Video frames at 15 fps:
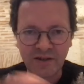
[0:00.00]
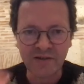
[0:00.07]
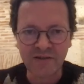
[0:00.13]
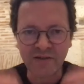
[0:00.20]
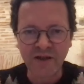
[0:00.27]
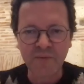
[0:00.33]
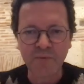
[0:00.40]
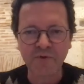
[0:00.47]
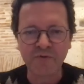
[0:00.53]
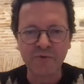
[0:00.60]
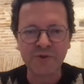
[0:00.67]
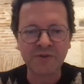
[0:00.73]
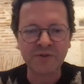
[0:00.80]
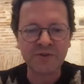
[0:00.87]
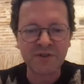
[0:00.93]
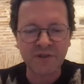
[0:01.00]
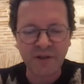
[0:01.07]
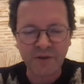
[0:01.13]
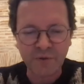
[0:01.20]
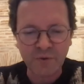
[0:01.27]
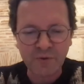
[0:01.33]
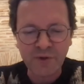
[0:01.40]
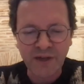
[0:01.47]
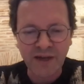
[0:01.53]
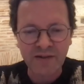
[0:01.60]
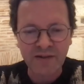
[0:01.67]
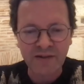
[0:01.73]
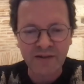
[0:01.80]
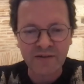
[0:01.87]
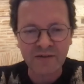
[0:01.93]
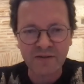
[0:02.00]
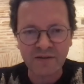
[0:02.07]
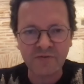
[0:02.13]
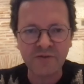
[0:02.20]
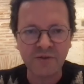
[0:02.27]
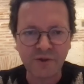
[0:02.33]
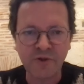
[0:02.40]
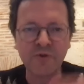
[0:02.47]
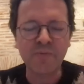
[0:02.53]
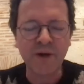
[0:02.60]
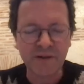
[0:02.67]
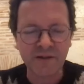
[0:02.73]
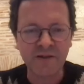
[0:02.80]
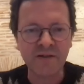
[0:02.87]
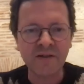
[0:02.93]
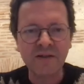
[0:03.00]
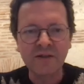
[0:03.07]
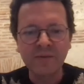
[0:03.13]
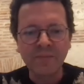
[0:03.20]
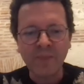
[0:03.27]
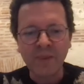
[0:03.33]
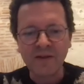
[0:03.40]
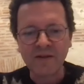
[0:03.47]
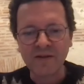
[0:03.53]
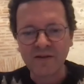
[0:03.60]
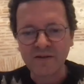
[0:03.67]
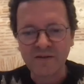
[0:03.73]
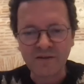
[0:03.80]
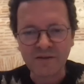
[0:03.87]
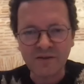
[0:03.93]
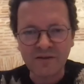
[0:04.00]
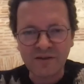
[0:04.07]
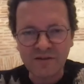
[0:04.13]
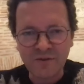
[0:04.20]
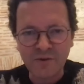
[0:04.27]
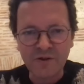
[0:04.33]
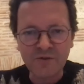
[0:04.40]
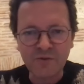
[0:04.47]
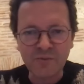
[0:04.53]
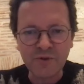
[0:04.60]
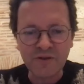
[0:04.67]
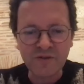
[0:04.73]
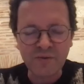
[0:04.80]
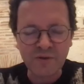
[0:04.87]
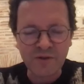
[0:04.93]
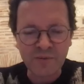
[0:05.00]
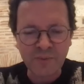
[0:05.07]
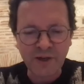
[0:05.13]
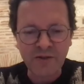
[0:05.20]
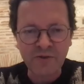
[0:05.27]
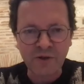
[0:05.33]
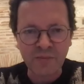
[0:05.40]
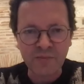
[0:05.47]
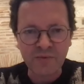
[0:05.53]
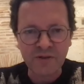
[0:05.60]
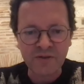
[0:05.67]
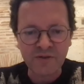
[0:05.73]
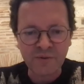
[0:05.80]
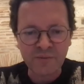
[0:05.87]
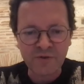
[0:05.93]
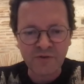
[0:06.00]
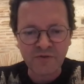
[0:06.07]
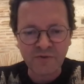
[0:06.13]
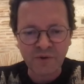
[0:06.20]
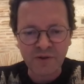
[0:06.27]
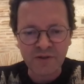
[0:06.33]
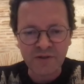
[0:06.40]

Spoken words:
type of research that you look at, even code mining, is going to be a spectrum in terms of quality.